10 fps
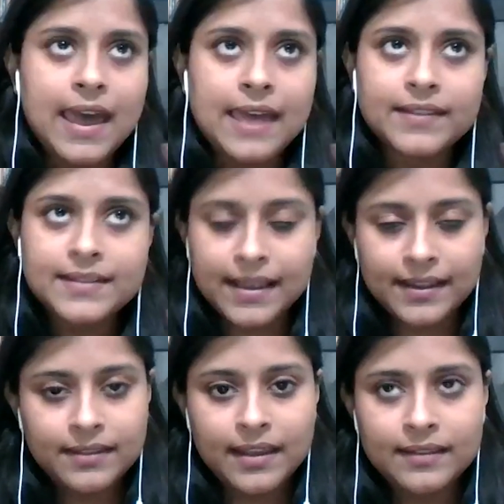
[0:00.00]
And the
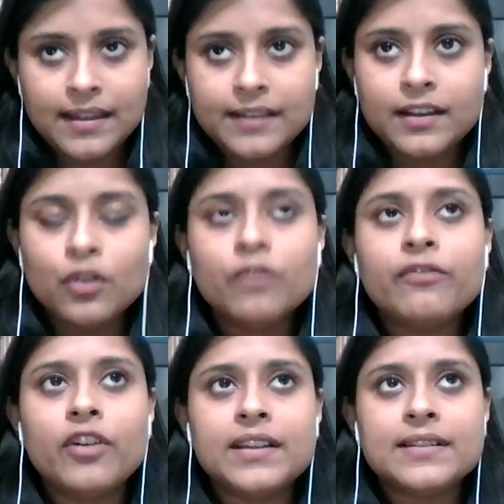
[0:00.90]
second thing that they look
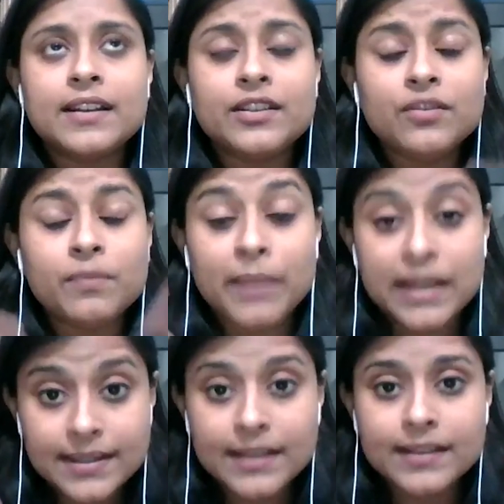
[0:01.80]
for is that your
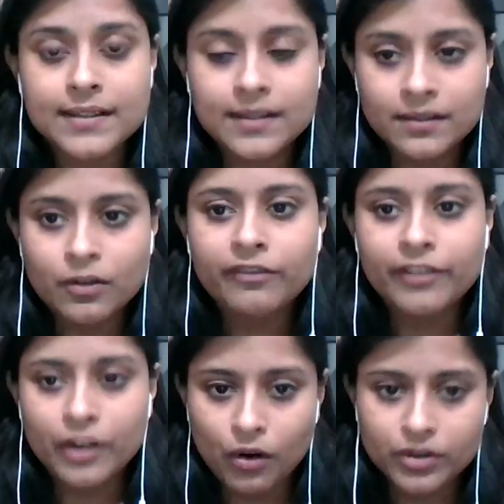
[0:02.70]
basics of
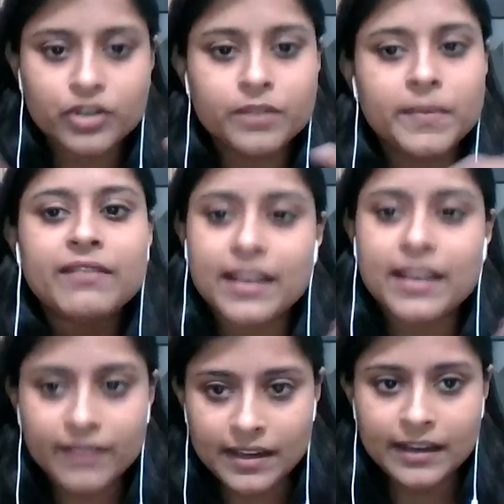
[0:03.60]
law should be
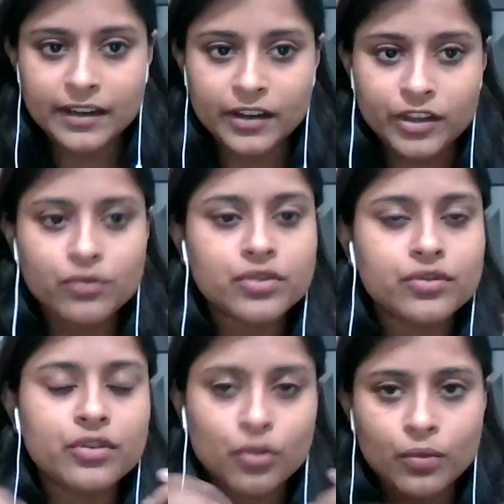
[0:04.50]
very, very clear. You
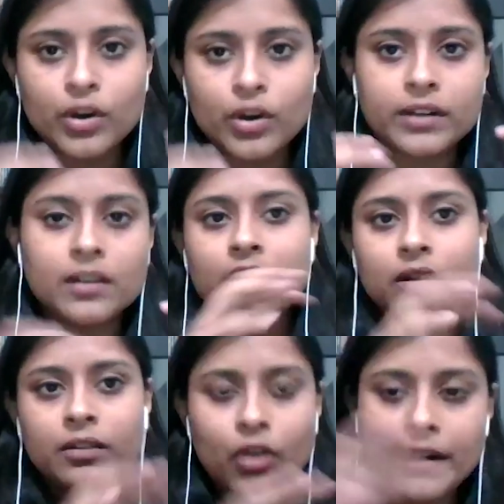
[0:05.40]
should know what
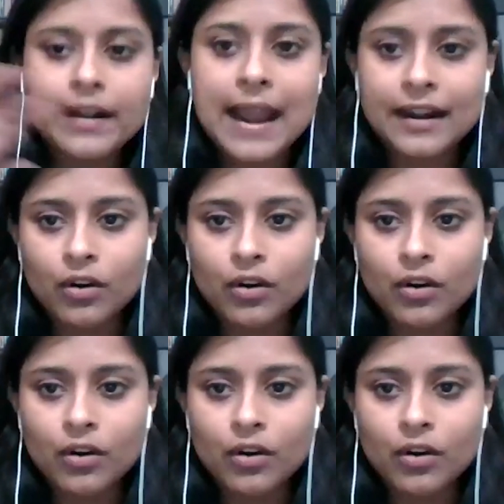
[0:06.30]
contract